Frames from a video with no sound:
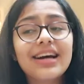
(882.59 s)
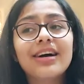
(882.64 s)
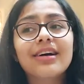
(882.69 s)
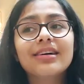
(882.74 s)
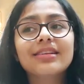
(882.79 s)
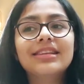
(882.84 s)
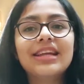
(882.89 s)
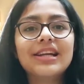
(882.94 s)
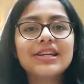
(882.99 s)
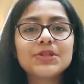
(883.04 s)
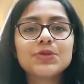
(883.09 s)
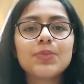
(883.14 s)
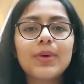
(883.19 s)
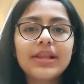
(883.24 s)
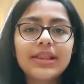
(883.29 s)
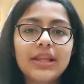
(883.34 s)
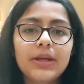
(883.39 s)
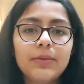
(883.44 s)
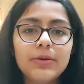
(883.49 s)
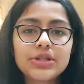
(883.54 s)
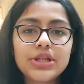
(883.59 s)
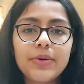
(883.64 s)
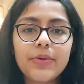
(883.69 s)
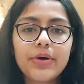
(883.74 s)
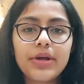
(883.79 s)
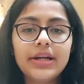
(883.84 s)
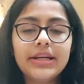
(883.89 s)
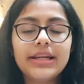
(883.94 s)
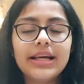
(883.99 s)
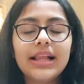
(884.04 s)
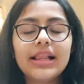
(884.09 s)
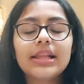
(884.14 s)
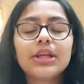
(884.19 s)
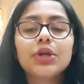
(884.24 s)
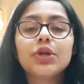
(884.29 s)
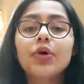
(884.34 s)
There's one thing which I want to tell.